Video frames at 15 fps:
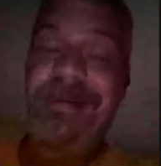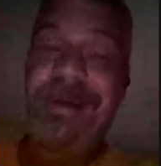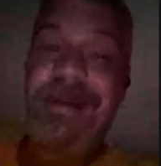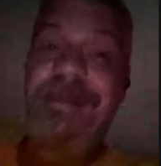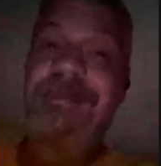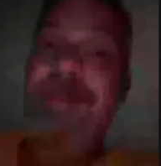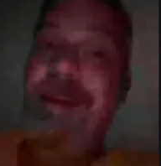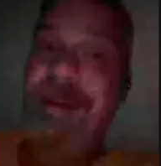
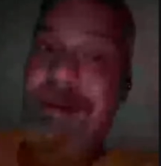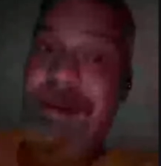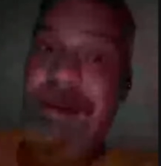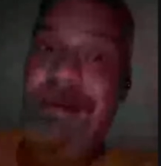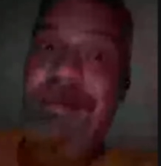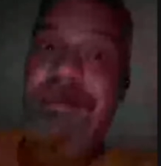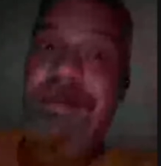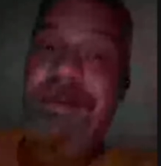That being an
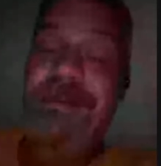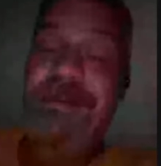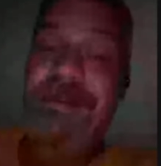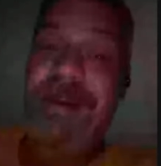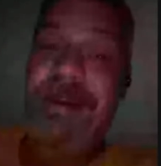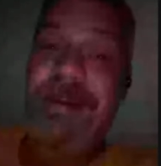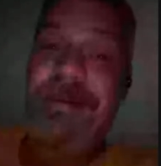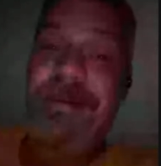
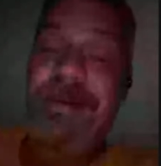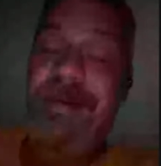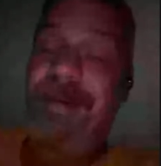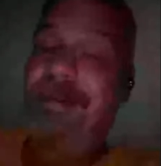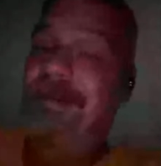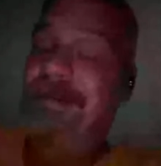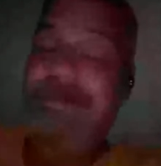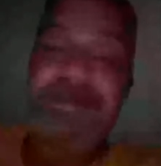individual like you
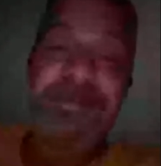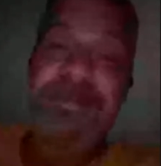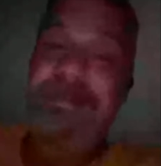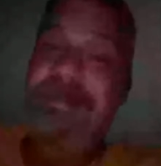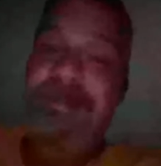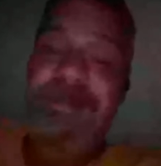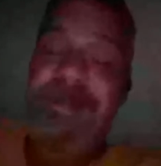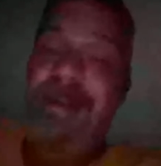are,
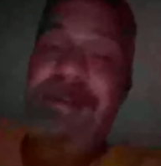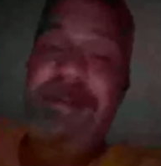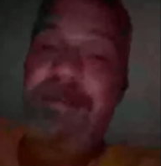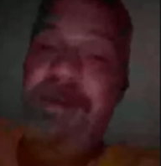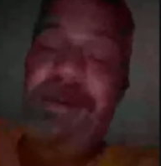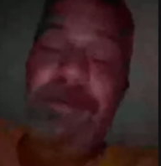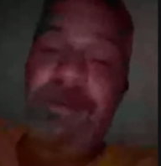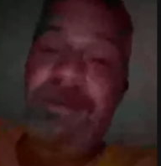that's a
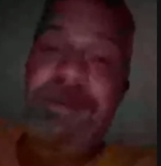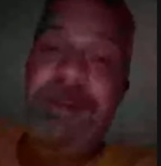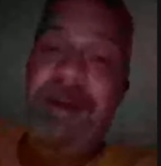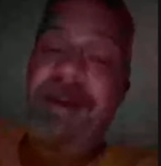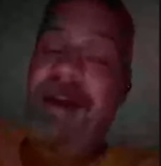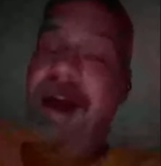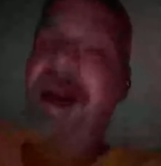beautiful thing.